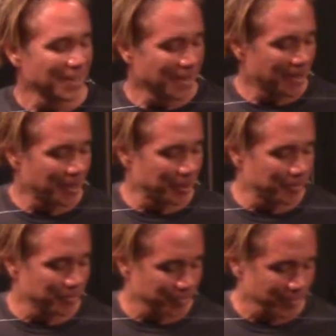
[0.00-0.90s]

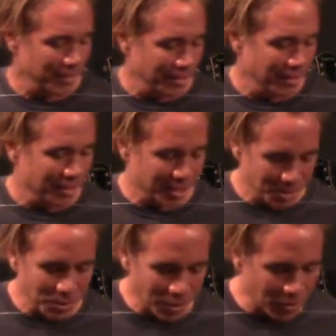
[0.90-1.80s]
Um,
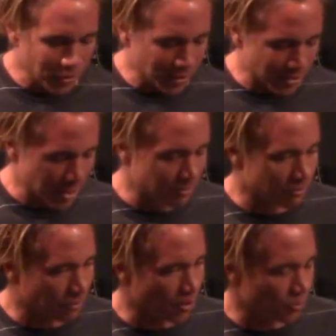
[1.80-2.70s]
some of the other things that I'm
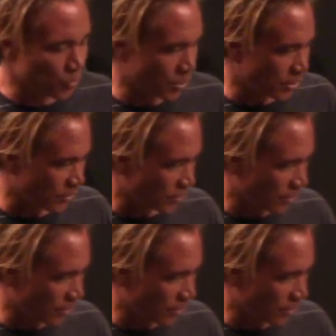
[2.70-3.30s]
involved with